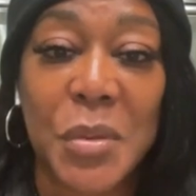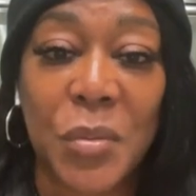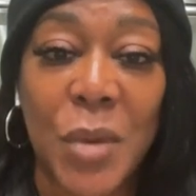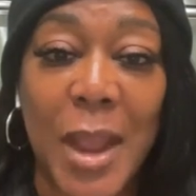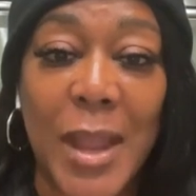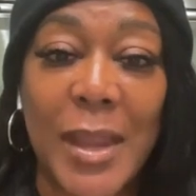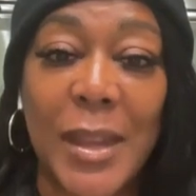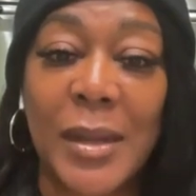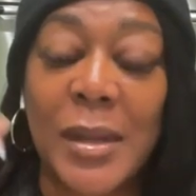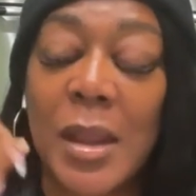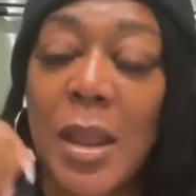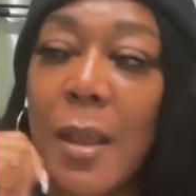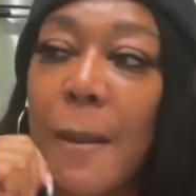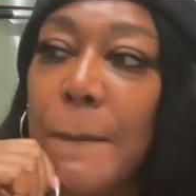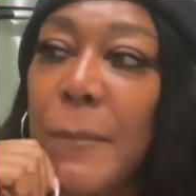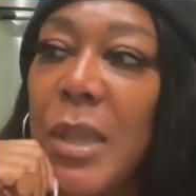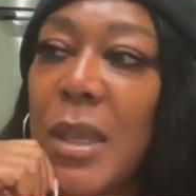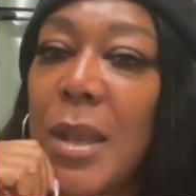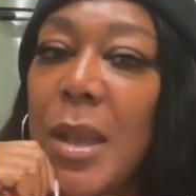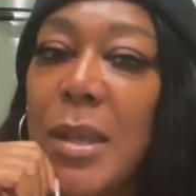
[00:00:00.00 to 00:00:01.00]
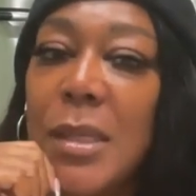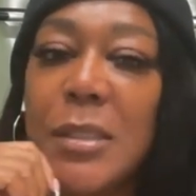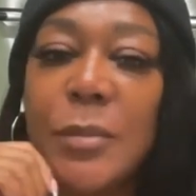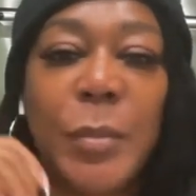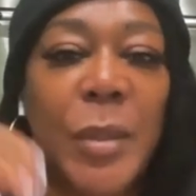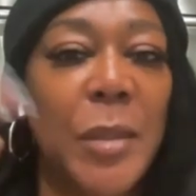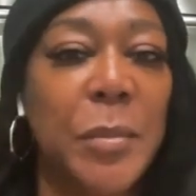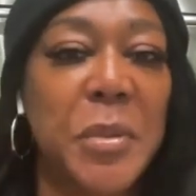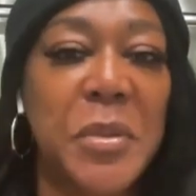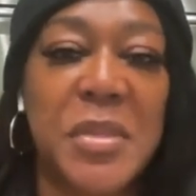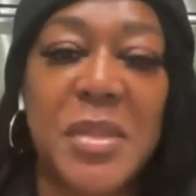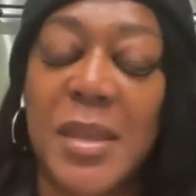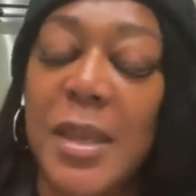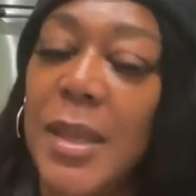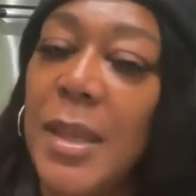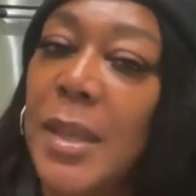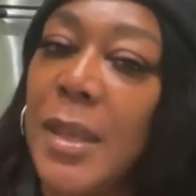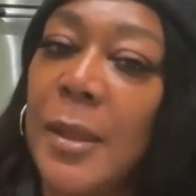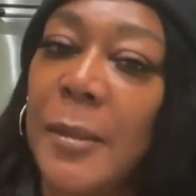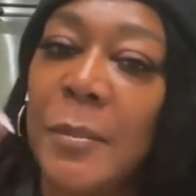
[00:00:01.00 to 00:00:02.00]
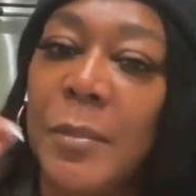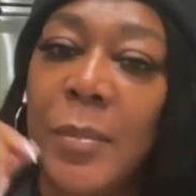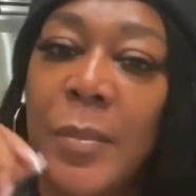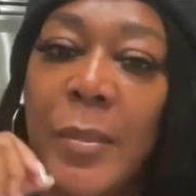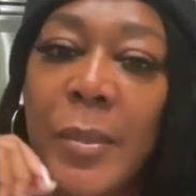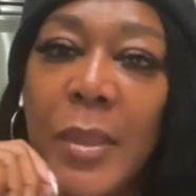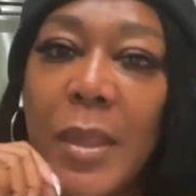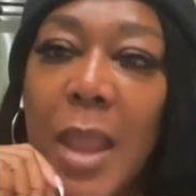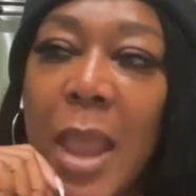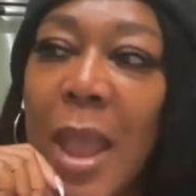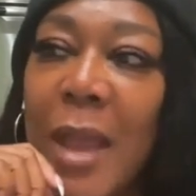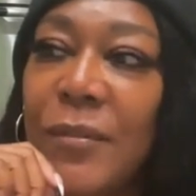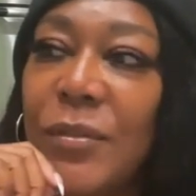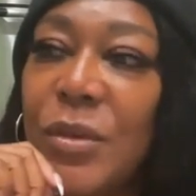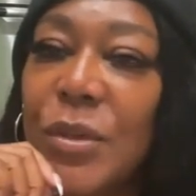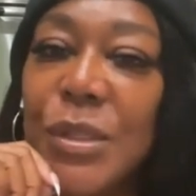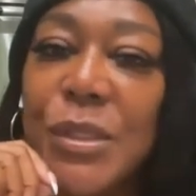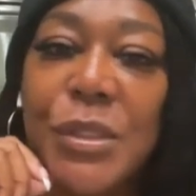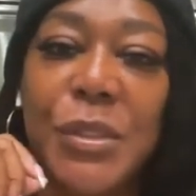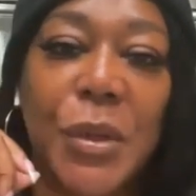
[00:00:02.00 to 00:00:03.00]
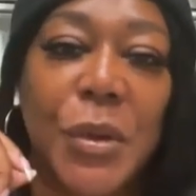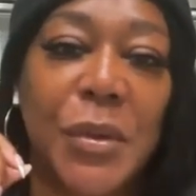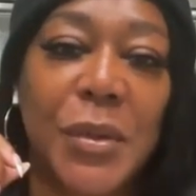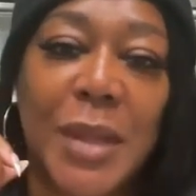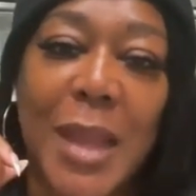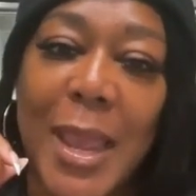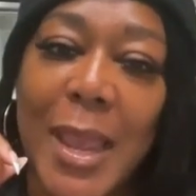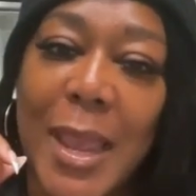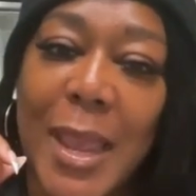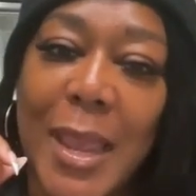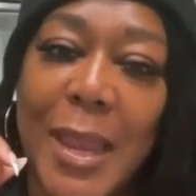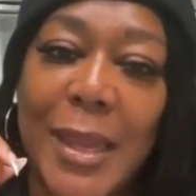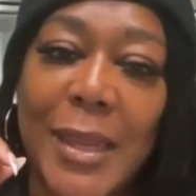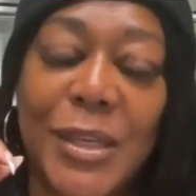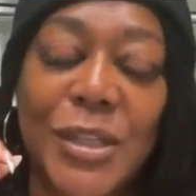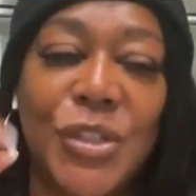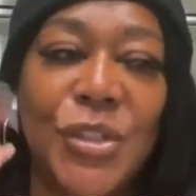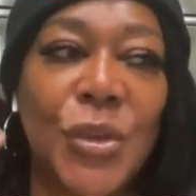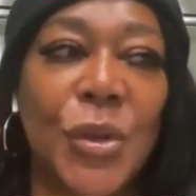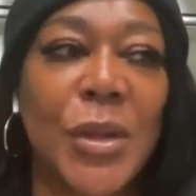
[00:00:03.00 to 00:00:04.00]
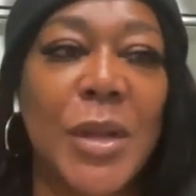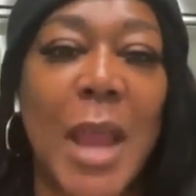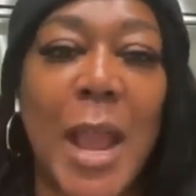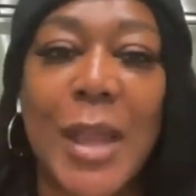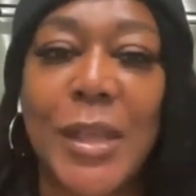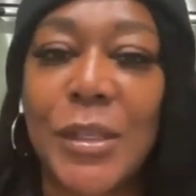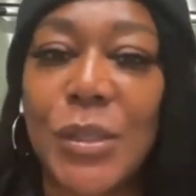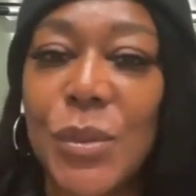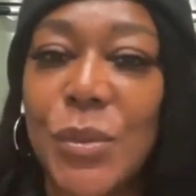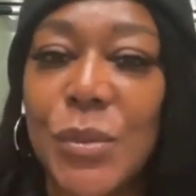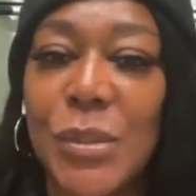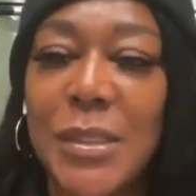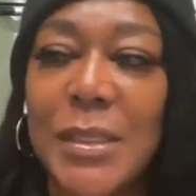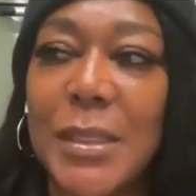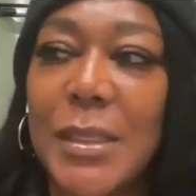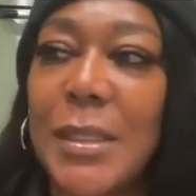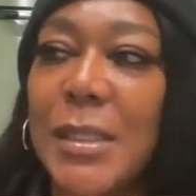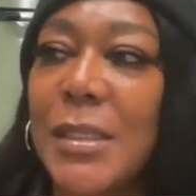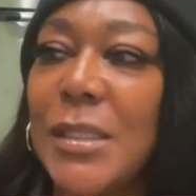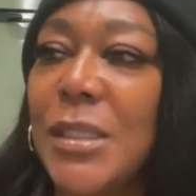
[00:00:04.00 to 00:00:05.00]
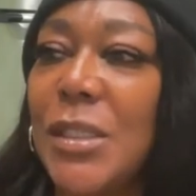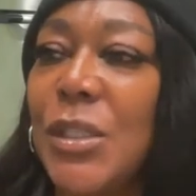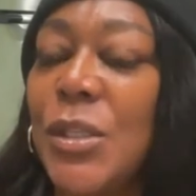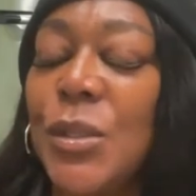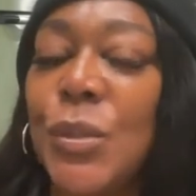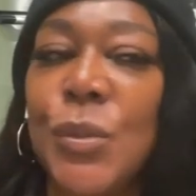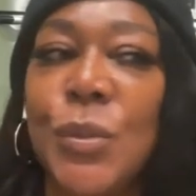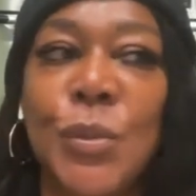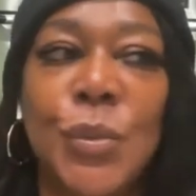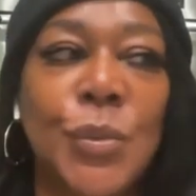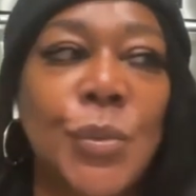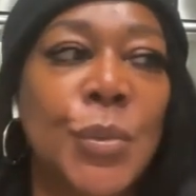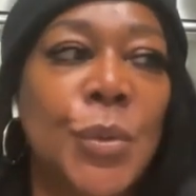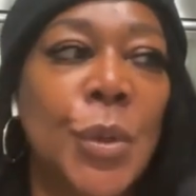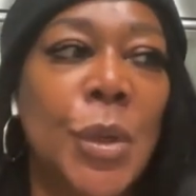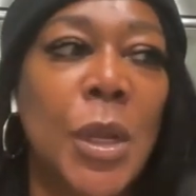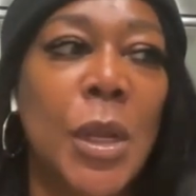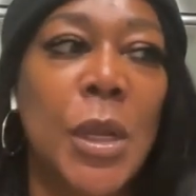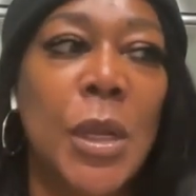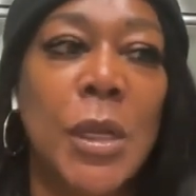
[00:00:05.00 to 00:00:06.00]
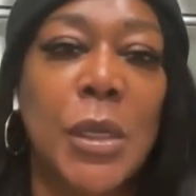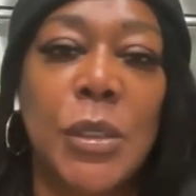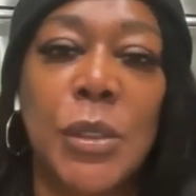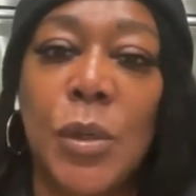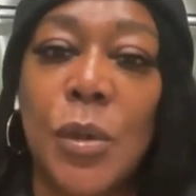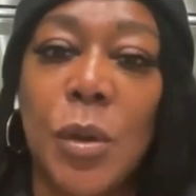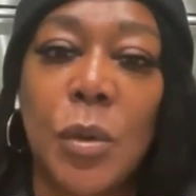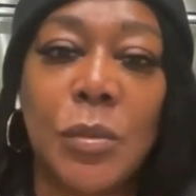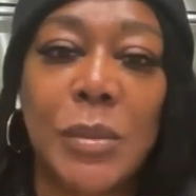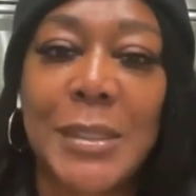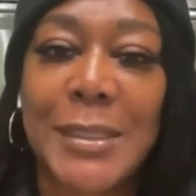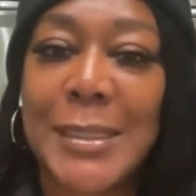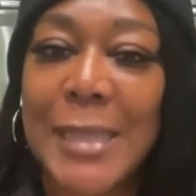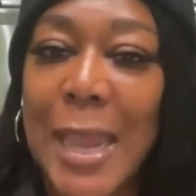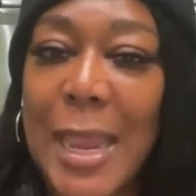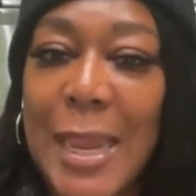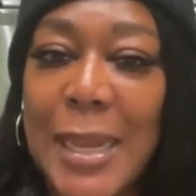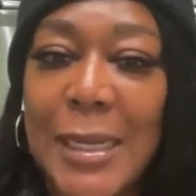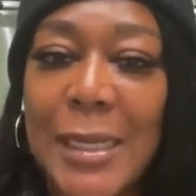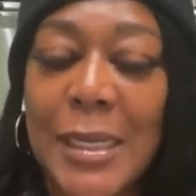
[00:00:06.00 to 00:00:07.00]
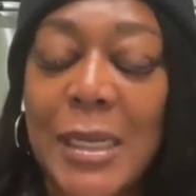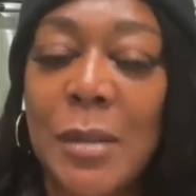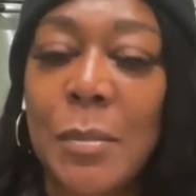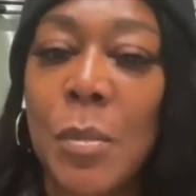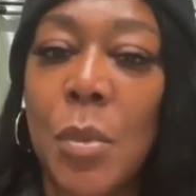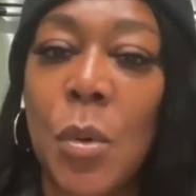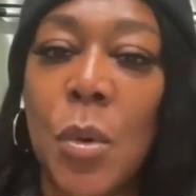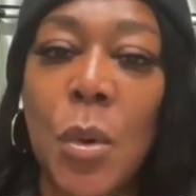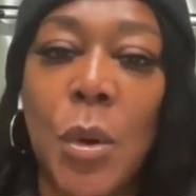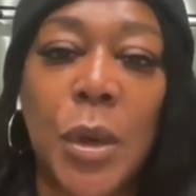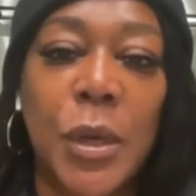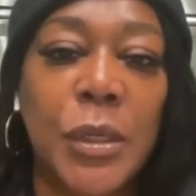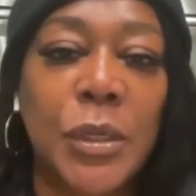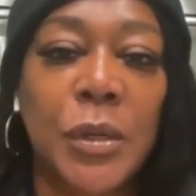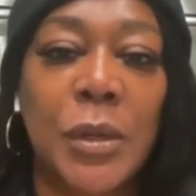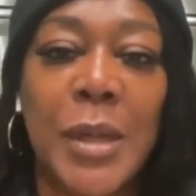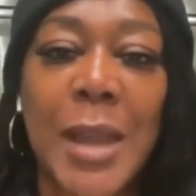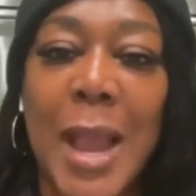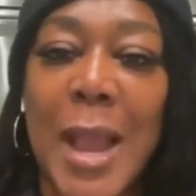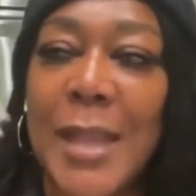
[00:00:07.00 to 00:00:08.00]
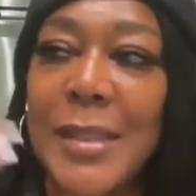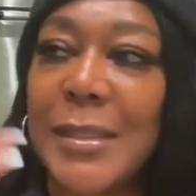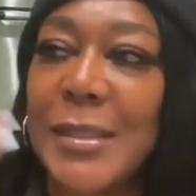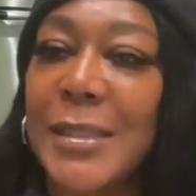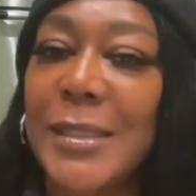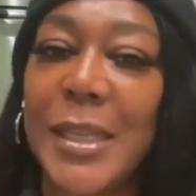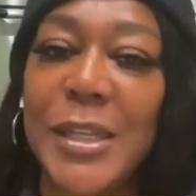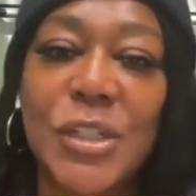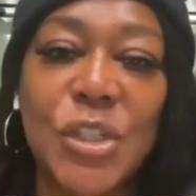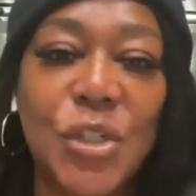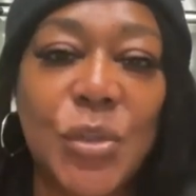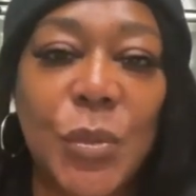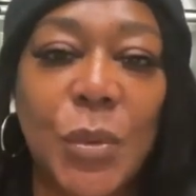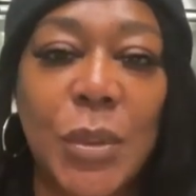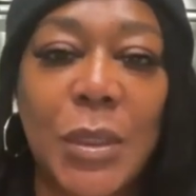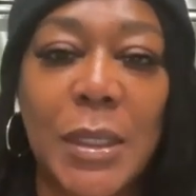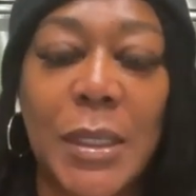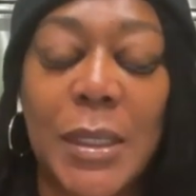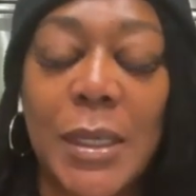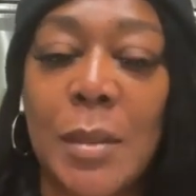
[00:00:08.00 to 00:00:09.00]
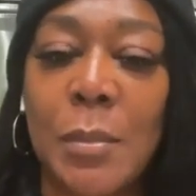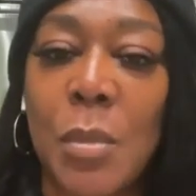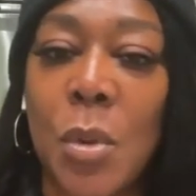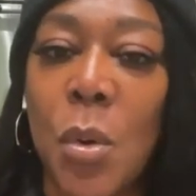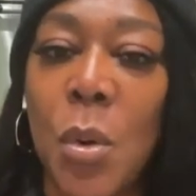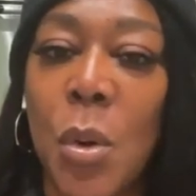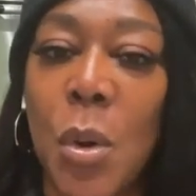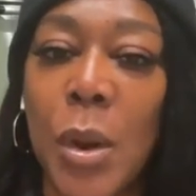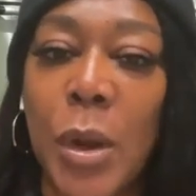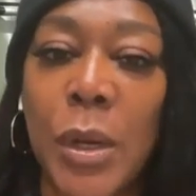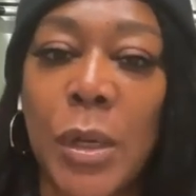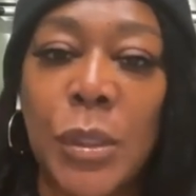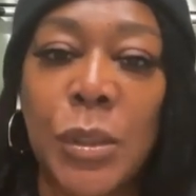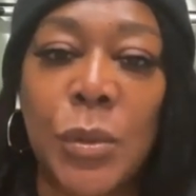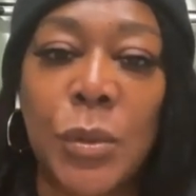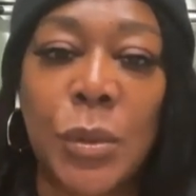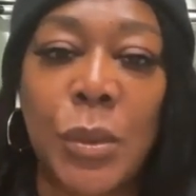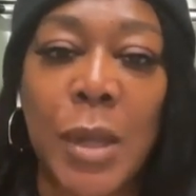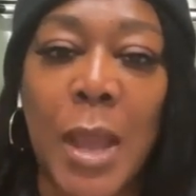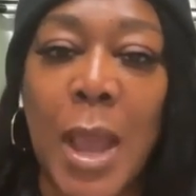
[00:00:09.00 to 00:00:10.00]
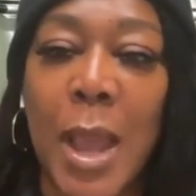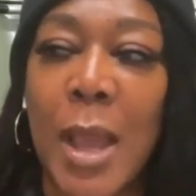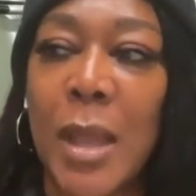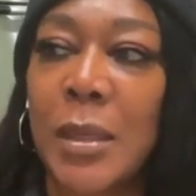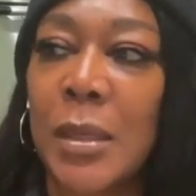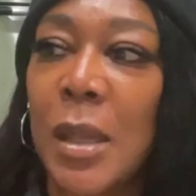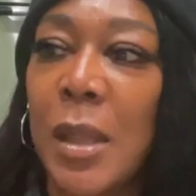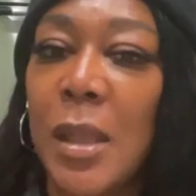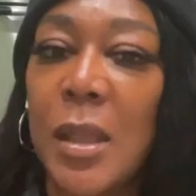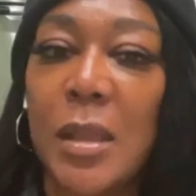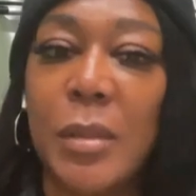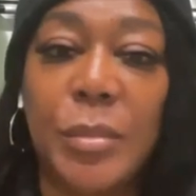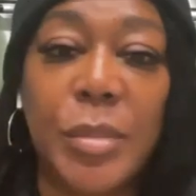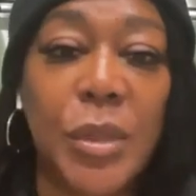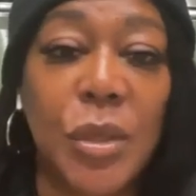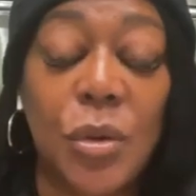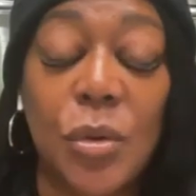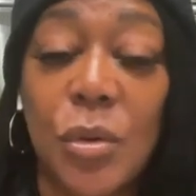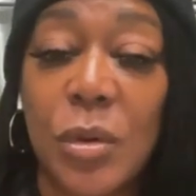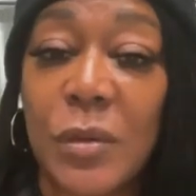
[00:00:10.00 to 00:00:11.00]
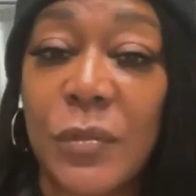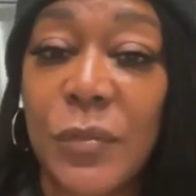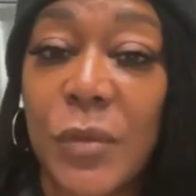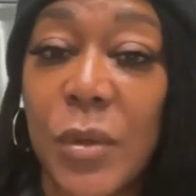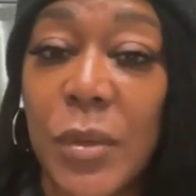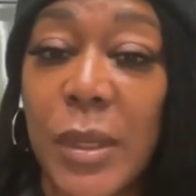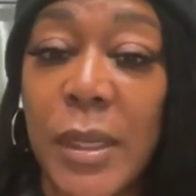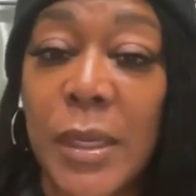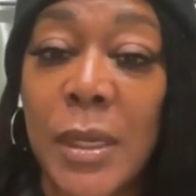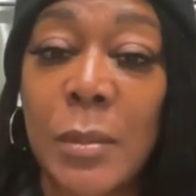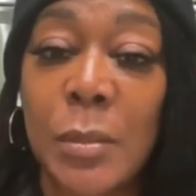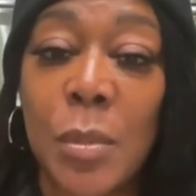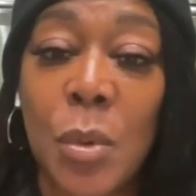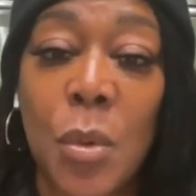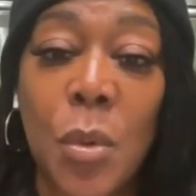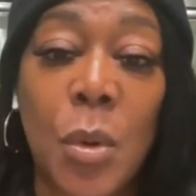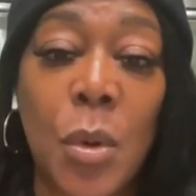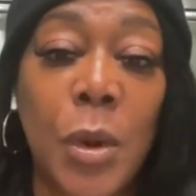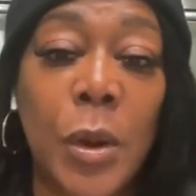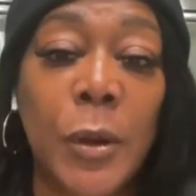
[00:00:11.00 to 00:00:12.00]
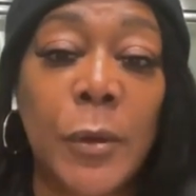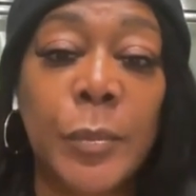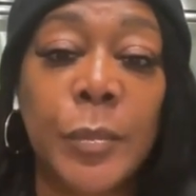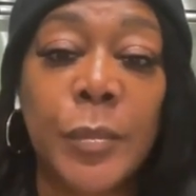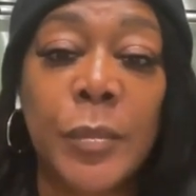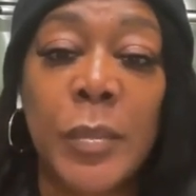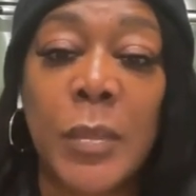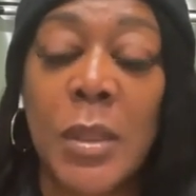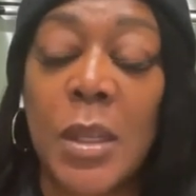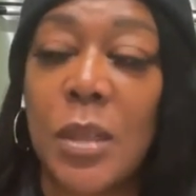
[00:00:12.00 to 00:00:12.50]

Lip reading: right? Because people think after a certain age, you're not useless. You don't date anymore. You're not sensual anymore. You're not beautiful anymore.